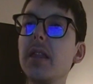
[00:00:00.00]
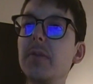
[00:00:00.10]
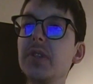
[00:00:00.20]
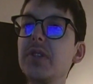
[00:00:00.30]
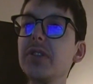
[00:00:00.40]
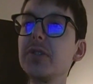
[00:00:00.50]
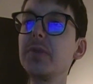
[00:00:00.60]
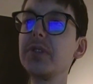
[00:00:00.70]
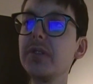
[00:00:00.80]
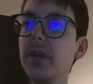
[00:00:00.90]
The Mysterious
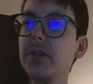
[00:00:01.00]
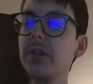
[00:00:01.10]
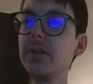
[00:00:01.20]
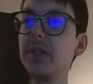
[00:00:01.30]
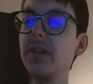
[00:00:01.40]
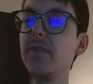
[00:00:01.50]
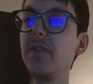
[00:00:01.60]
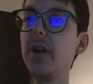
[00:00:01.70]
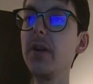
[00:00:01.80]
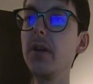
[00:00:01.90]
Mr. Enter did
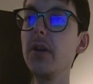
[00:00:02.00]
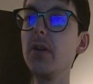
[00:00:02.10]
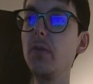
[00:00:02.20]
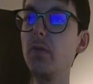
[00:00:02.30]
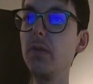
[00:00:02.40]
fire her,